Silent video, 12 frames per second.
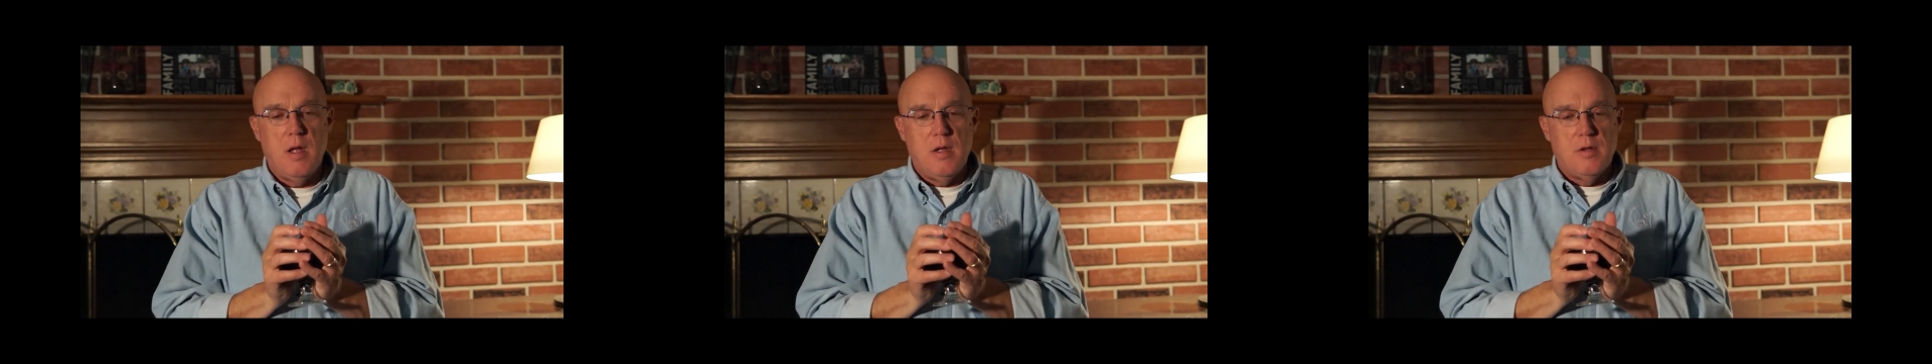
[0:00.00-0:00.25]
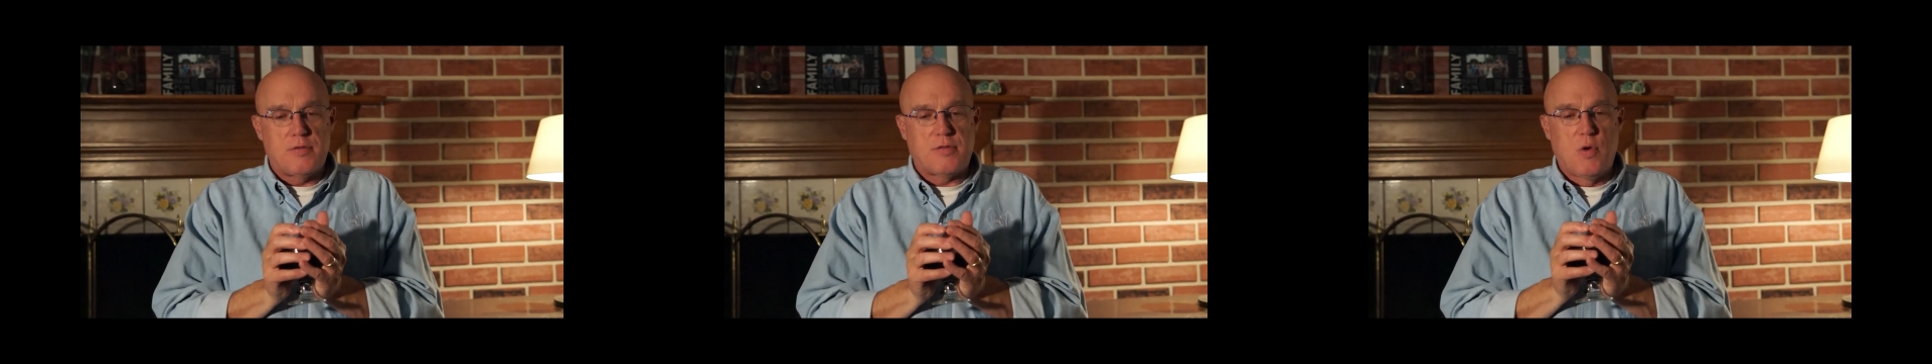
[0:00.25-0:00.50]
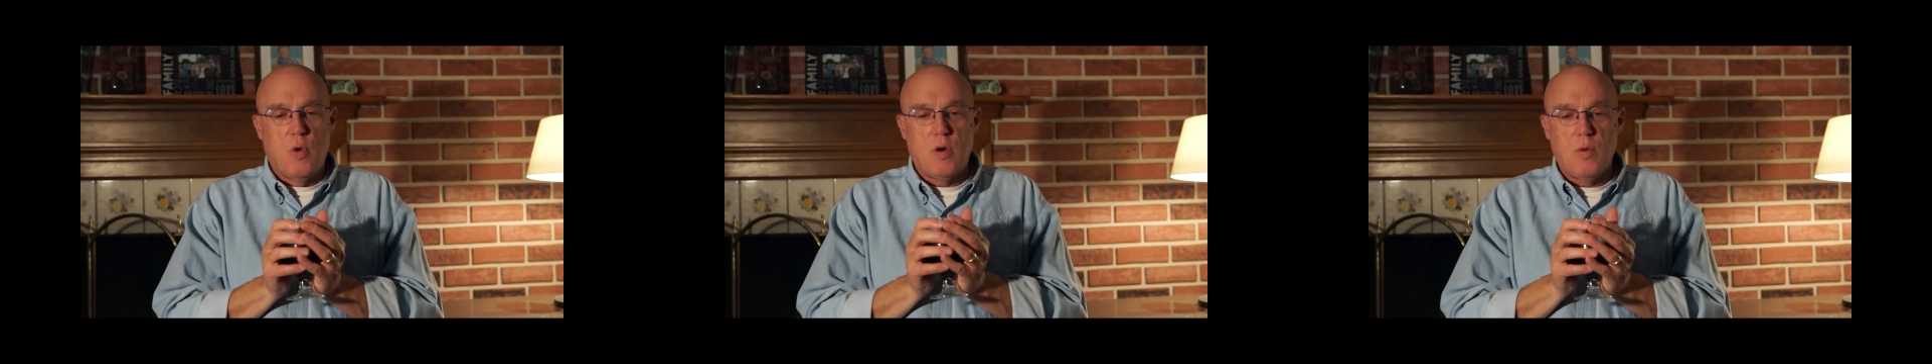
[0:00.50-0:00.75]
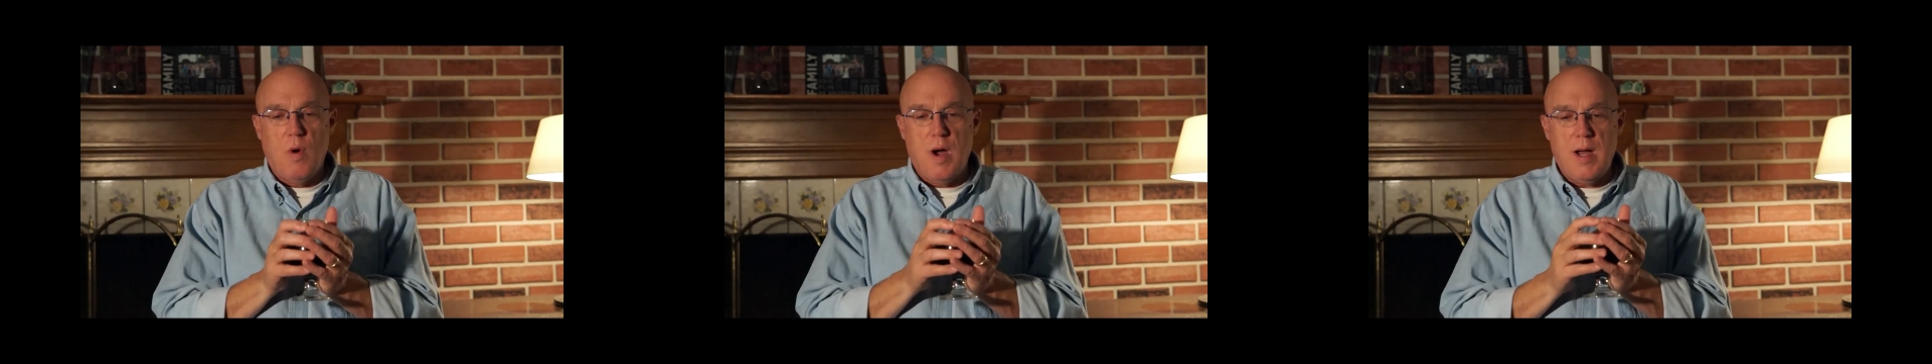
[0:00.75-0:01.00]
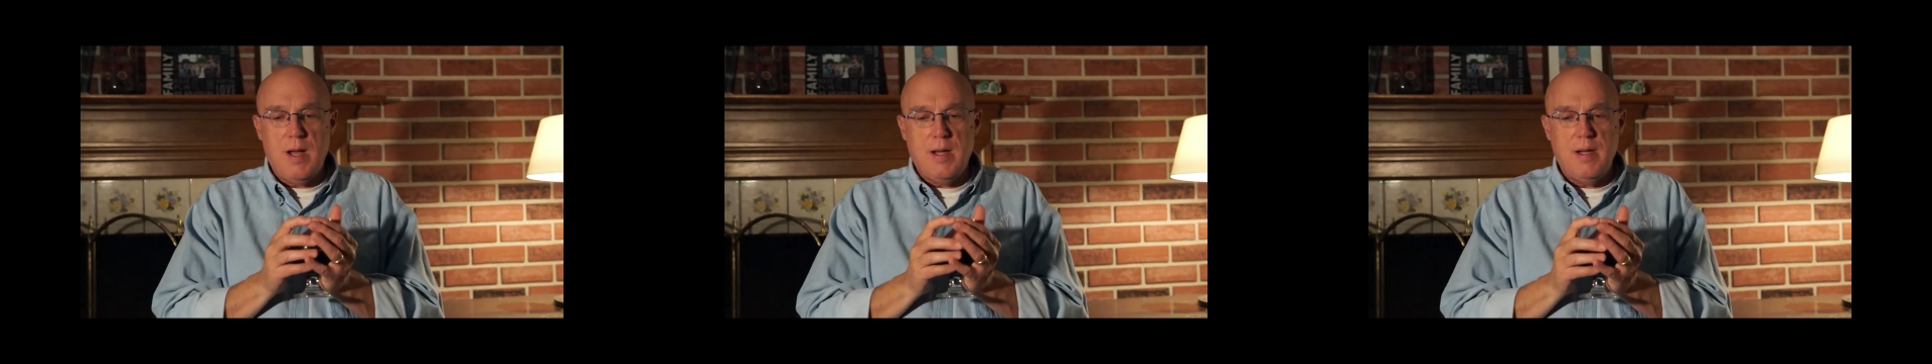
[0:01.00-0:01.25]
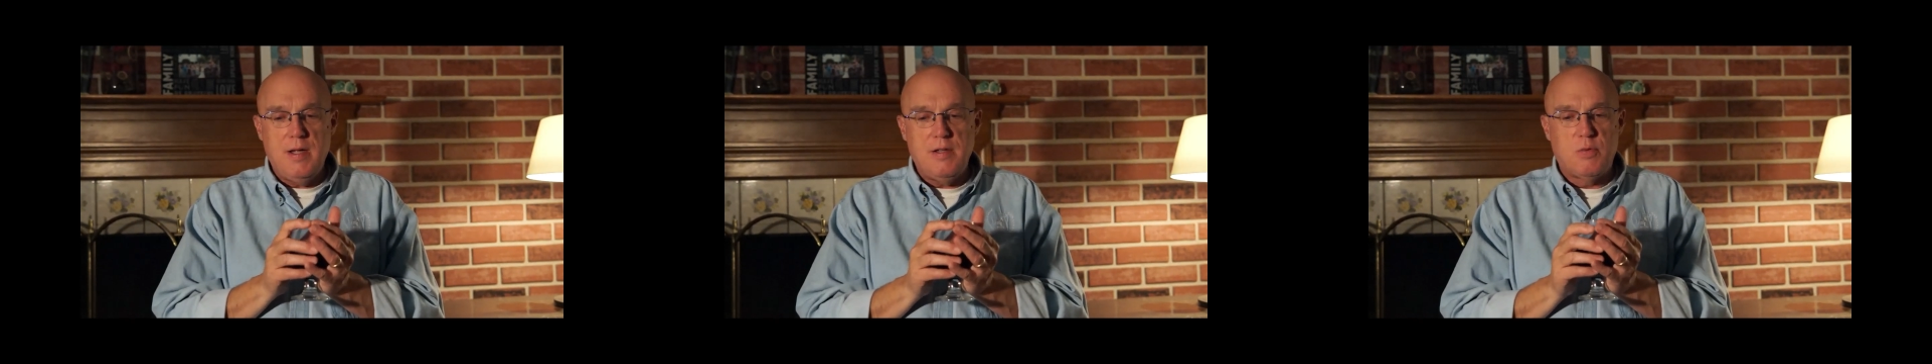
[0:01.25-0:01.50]
Score
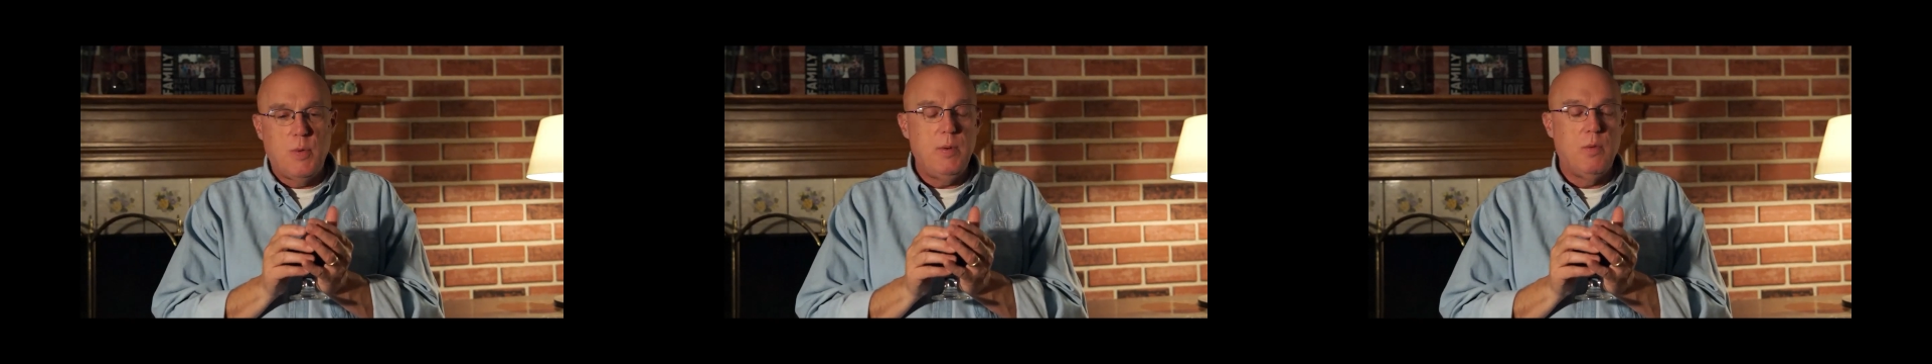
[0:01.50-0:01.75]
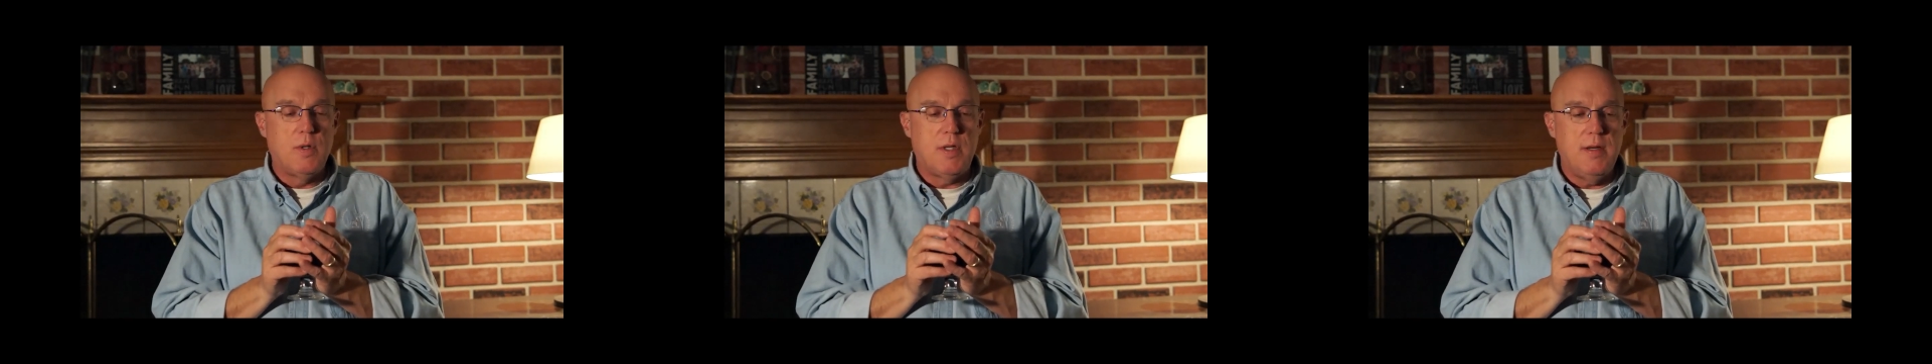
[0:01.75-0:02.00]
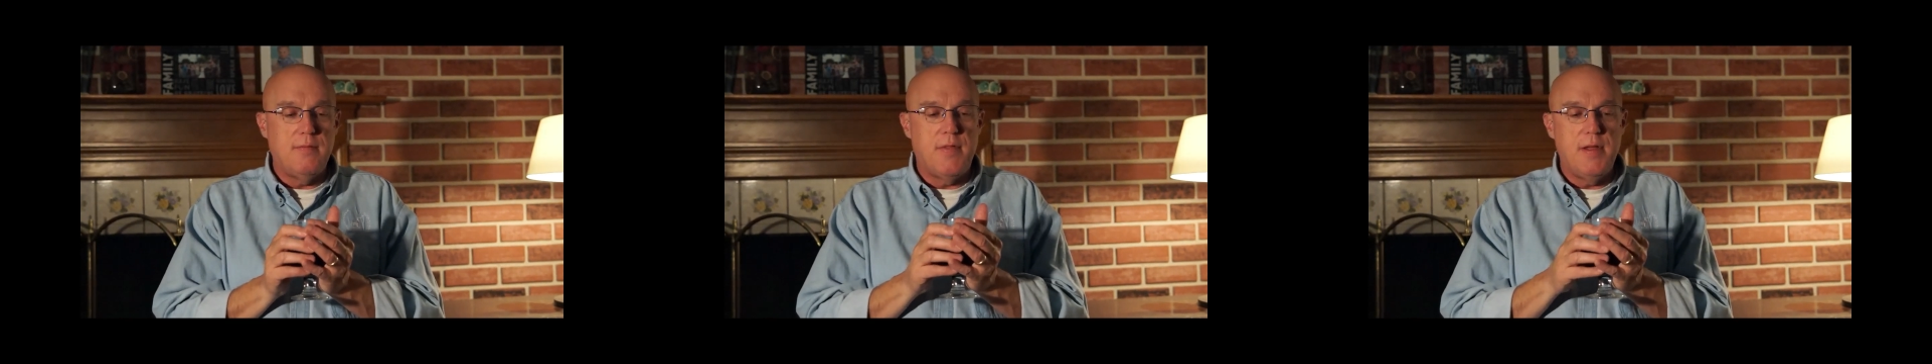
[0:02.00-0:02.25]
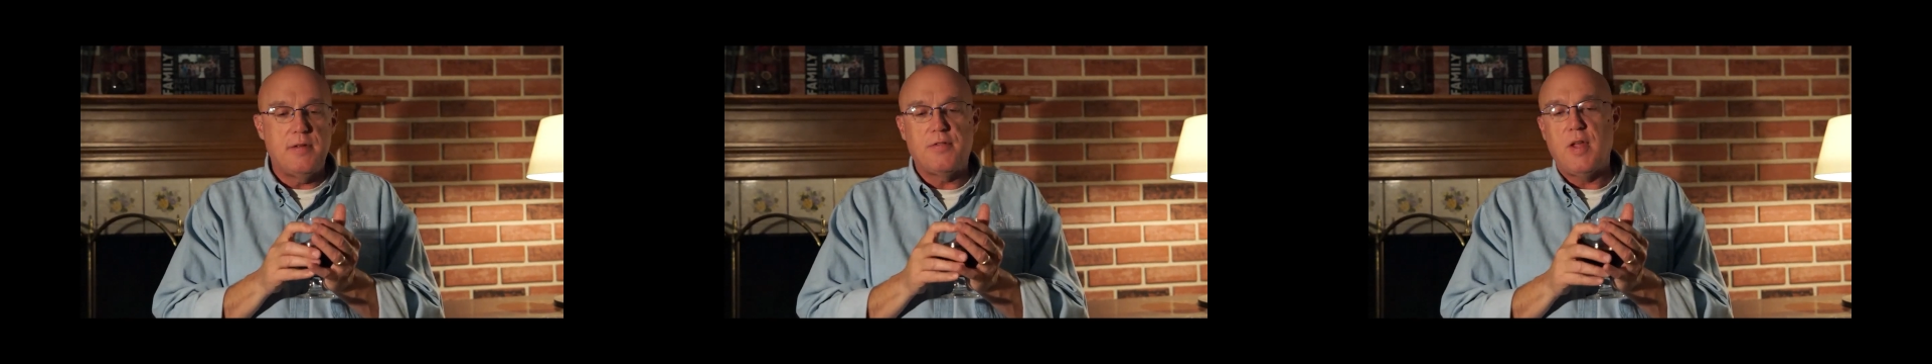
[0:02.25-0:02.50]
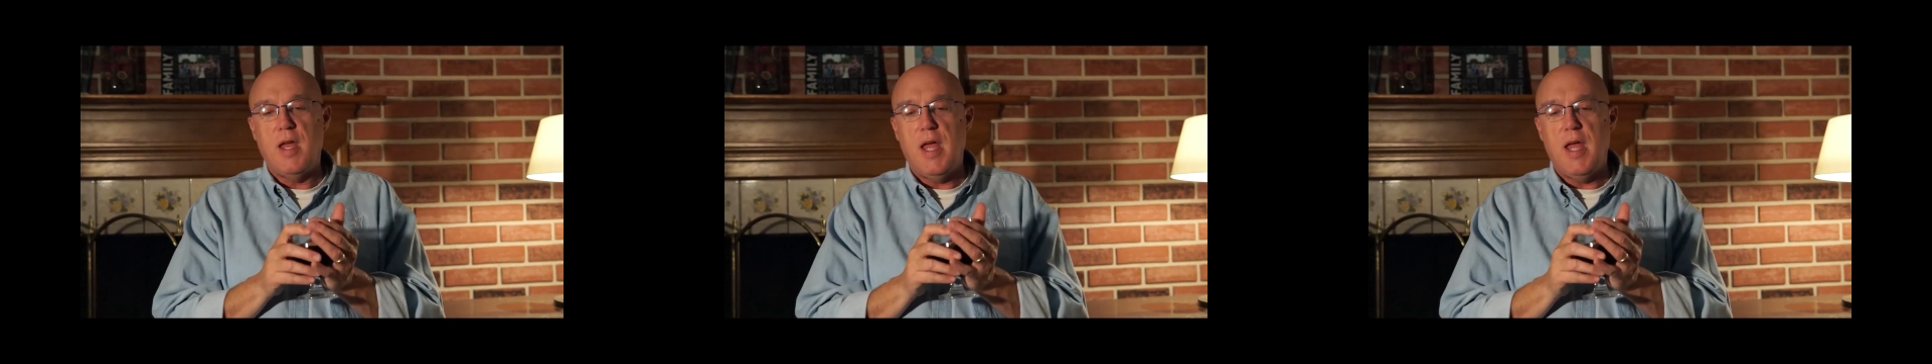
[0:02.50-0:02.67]
wise, we will give this